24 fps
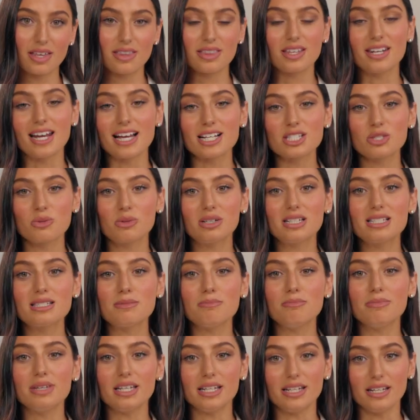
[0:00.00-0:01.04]
The next one is
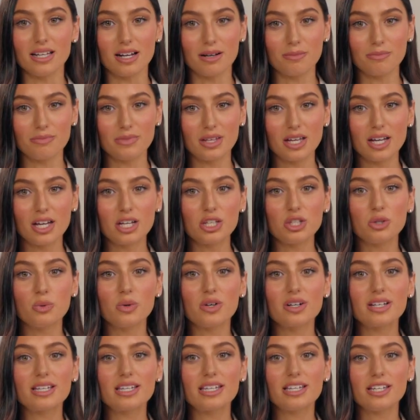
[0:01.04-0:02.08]
medium. You
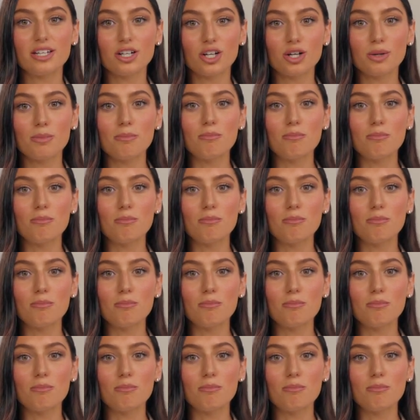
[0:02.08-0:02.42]
will hear